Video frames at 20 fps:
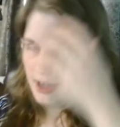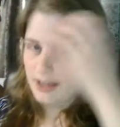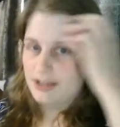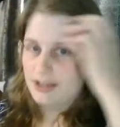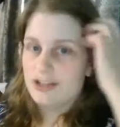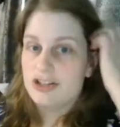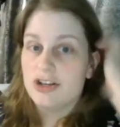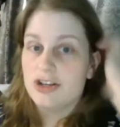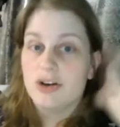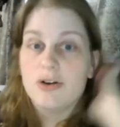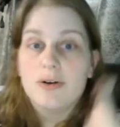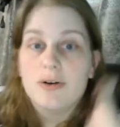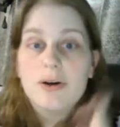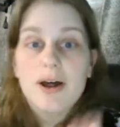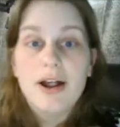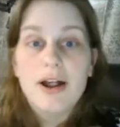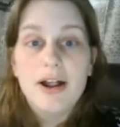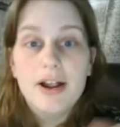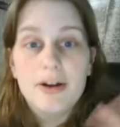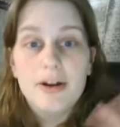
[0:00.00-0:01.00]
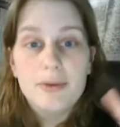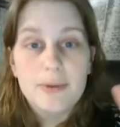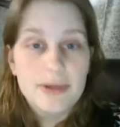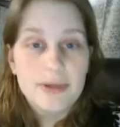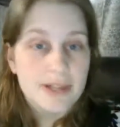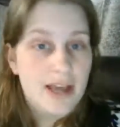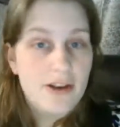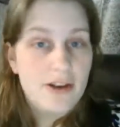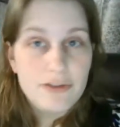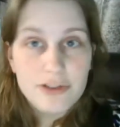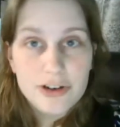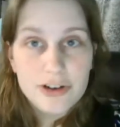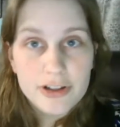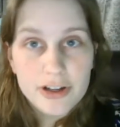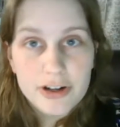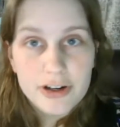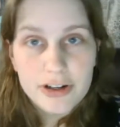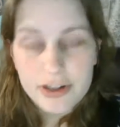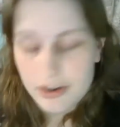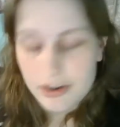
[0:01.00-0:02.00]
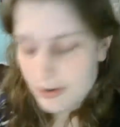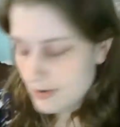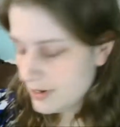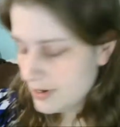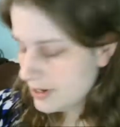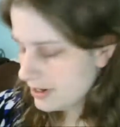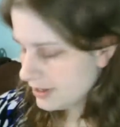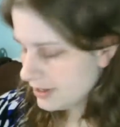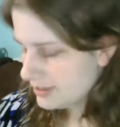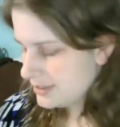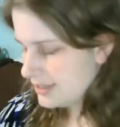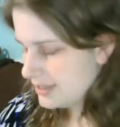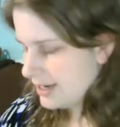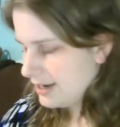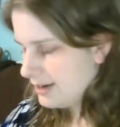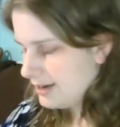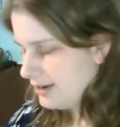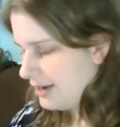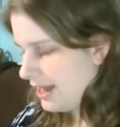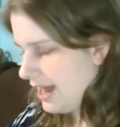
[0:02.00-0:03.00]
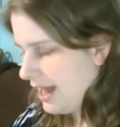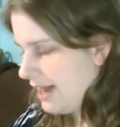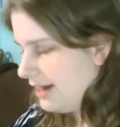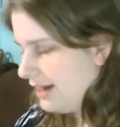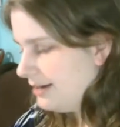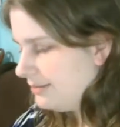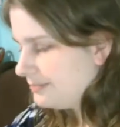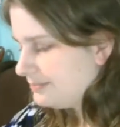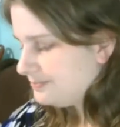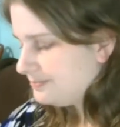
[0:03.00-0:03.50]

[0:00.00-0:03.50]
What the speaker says: So without further ado, let's take a look at it,